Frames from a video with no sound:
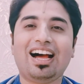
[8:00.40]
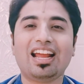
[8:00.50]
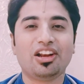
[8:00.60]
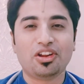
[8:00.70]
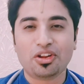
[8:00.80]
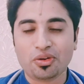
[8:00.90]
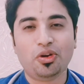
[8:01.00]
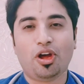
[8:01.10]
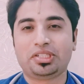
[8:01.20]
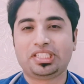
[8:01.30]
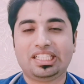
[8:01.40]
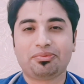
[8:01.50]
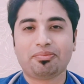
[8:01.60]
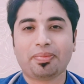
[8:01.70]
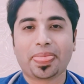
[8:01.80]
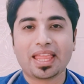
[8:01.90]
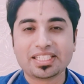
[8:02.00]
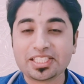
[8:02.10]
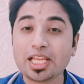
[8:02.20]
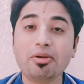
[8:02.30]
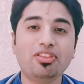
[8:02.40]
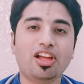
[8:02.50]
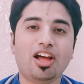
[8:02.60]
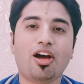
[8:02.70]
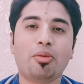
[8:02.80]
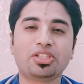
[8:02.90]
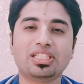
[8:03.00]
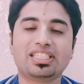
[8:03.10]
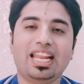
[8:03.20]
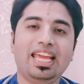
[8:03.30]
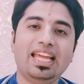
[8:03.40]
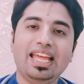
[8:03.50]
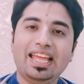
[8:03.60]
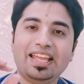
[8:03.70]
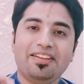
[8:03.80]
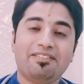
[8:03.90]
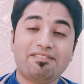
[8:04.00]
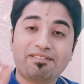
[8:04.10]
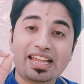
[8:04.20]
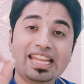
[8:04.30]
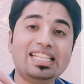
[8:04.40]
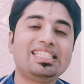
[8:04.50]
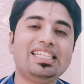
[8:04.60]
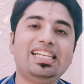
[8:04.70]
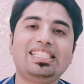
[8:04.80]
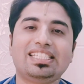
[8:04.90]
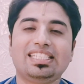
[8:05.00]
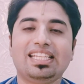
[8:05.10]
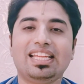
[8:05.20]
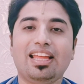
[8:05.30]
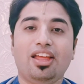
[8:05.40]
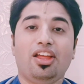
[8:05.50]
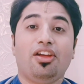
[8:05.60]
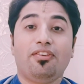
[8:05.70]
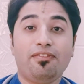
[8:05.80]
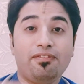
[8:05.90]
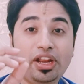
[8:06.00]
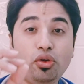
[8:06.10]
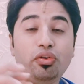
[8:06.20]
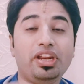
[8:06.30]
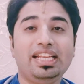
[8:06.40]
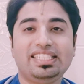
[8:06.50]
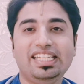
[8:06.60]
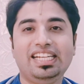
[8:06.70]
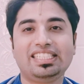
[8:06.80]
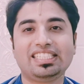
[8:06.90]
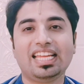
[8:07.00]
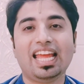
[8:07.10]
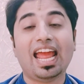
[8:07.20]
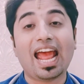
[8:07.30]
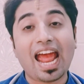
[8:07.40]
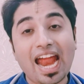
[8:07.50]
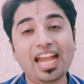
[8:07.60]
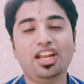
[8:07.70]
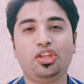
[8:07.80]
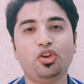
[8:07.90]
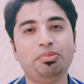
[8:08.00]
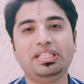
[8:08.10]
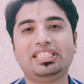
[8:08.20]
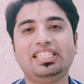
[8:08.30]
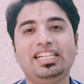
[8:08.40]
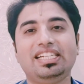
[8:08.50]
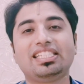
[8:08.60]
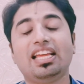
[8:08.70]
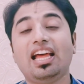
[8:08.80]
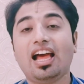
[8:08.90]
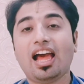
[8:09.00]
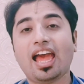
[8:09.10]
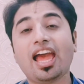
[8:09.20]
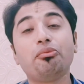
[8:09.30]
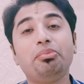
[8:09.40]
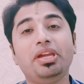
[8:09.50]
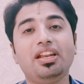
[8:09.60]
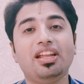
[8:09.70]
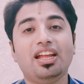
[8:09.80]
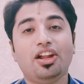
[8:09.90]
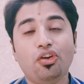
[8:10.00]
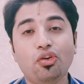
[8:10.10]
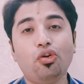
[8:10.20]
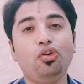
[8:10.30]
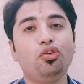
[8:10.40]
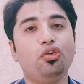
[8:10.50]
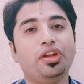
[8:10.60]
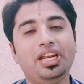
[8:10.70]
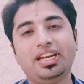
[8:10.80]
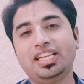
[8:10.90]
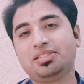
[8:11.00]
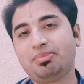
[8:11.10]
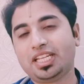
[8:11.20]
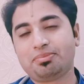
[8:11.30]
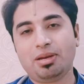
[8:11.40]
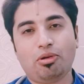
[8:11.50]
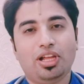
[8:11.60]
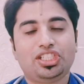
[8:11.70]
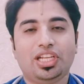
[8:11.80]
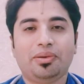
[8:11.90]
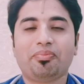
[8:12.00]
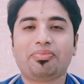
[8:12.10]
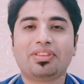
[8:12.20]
are good option. Some of the options like fennel seeds, fenugreek seeds, and cumin seeds have been known to increase breast milk production.